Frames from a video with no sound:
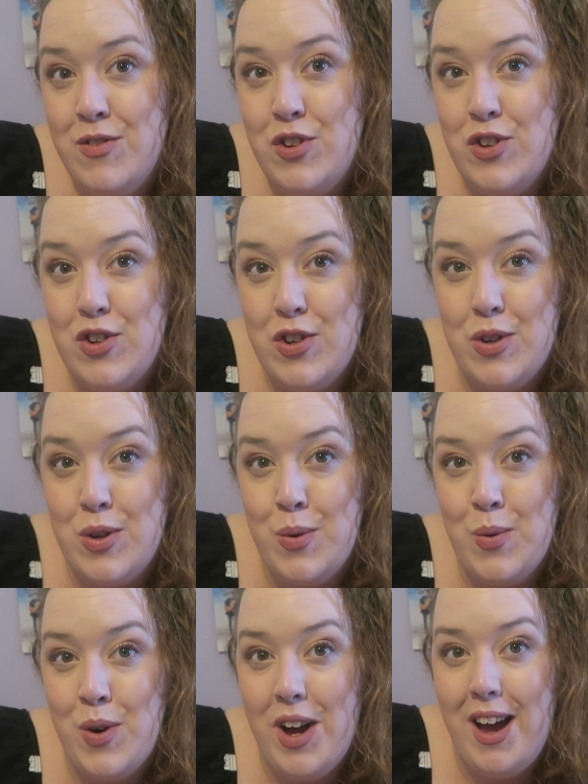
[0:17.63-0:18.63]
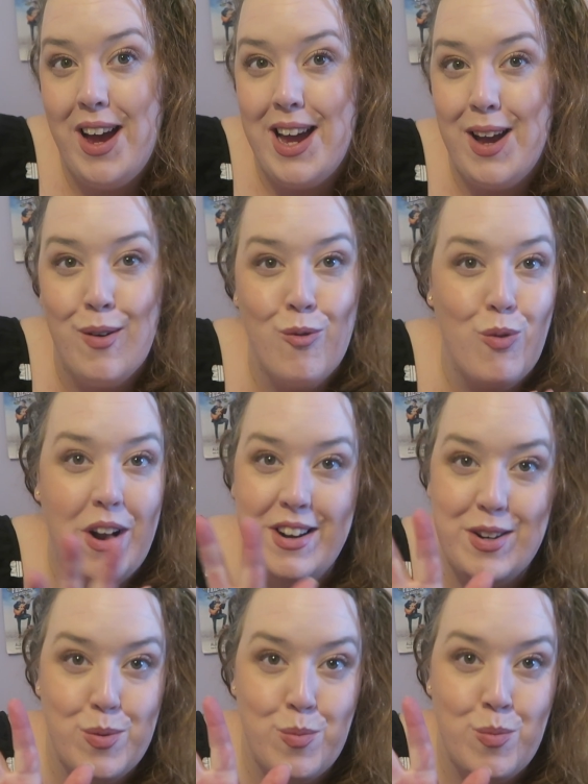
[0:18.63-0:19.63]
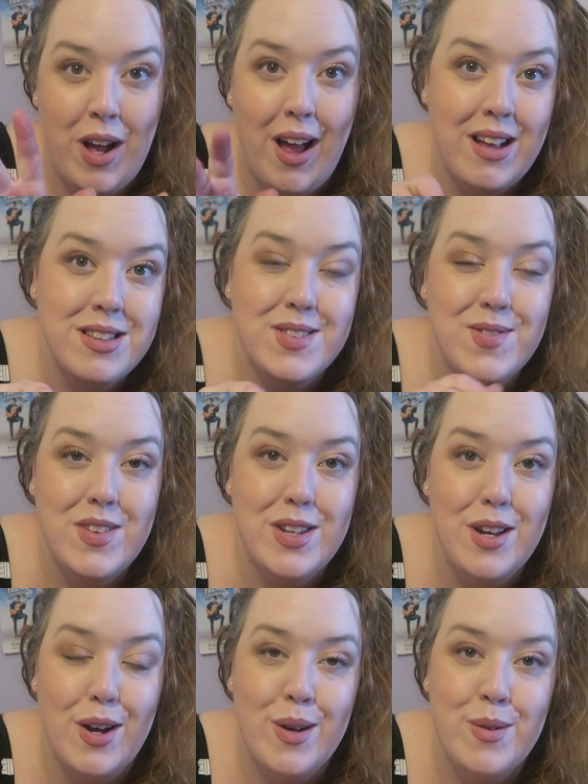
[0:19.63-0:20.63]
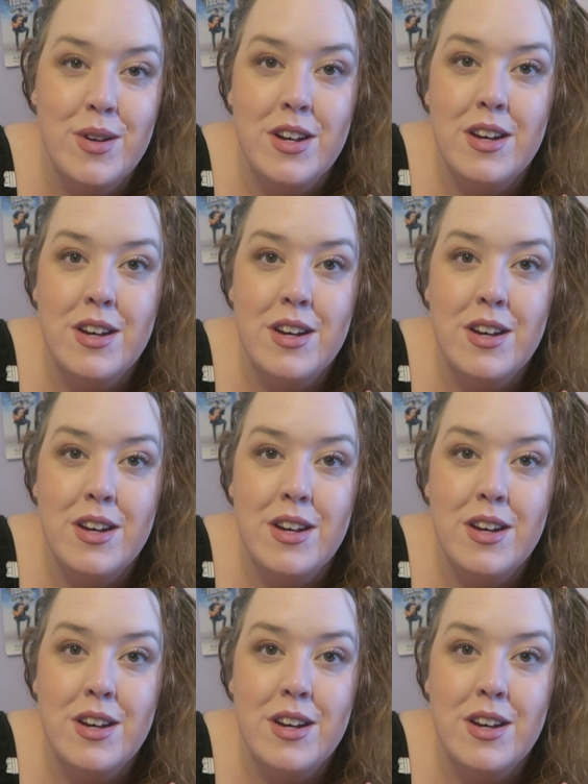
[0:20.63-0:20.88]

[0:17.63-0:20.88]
to do a random-esque video.